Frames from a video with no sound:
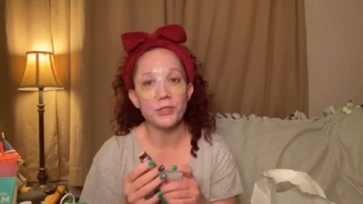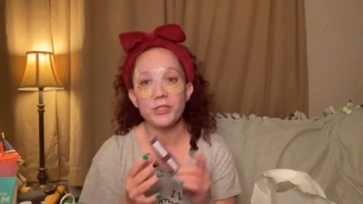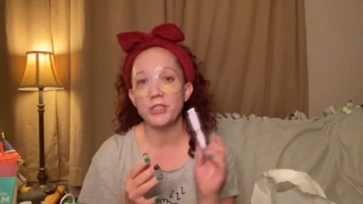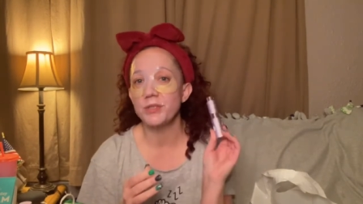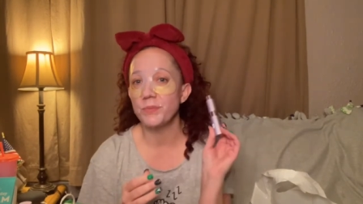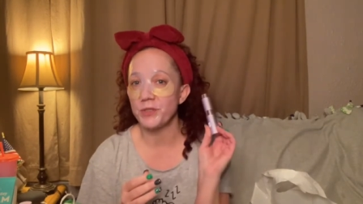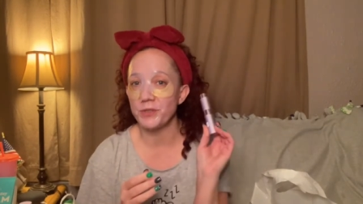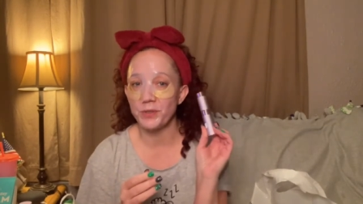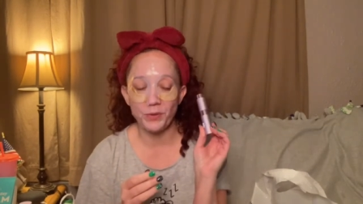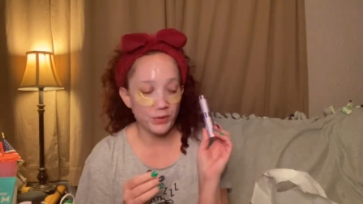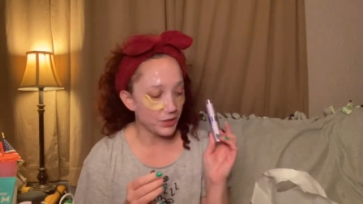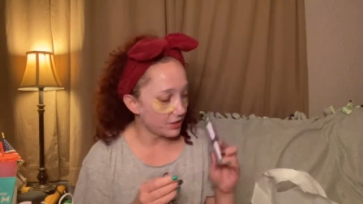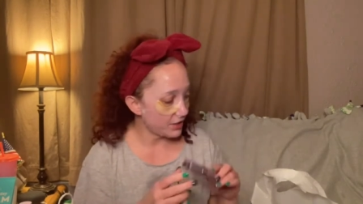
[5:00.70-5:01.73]
she smells so
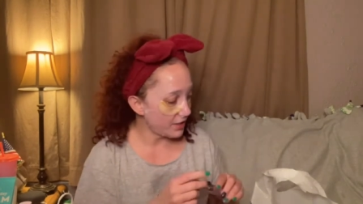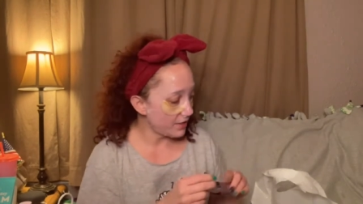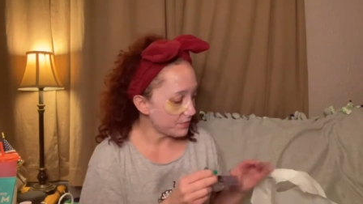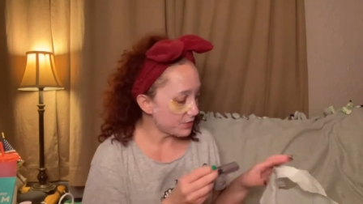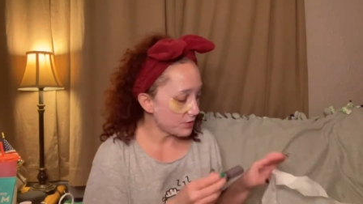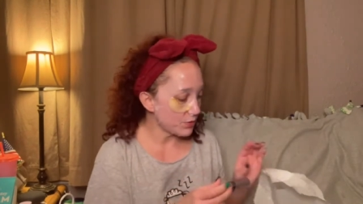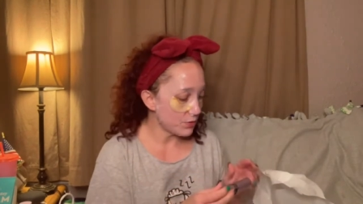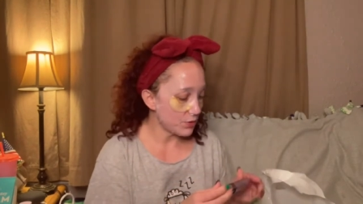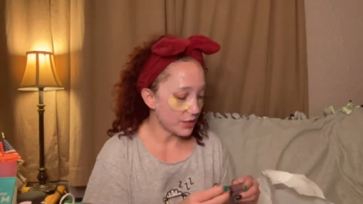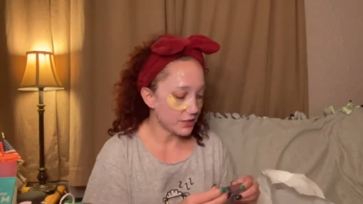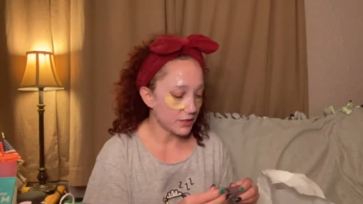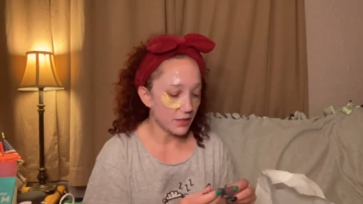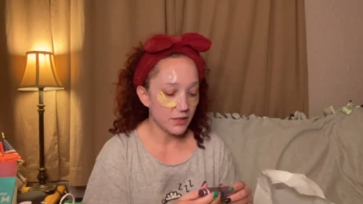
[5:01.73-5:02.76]
good, and I'm so
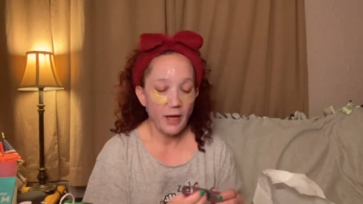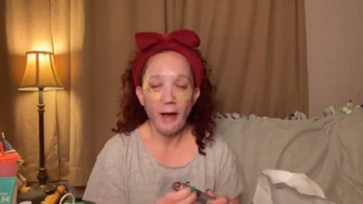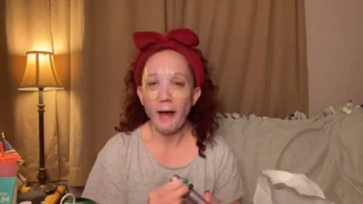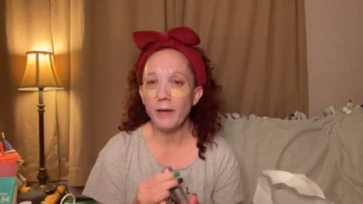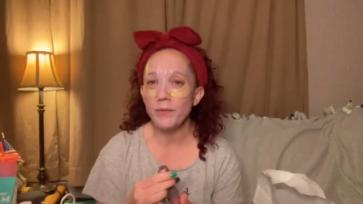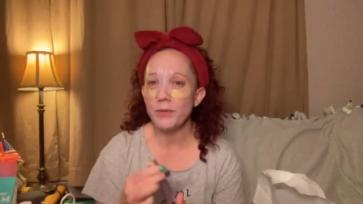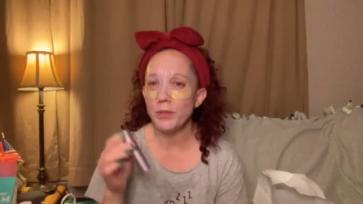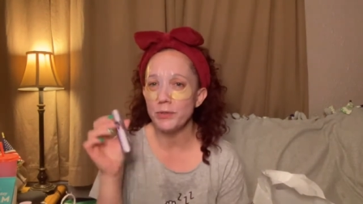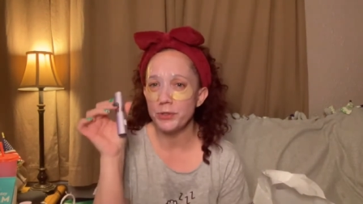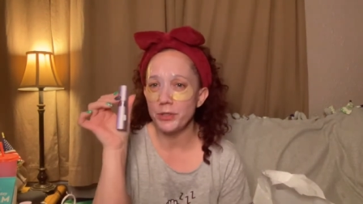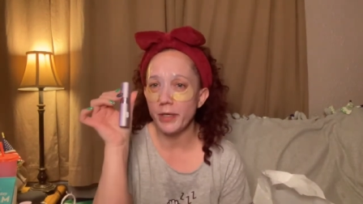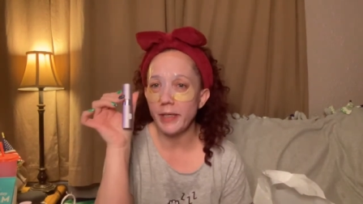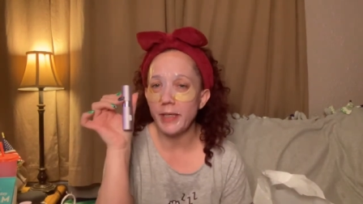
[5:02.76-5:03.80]
excited. I don't know. Should I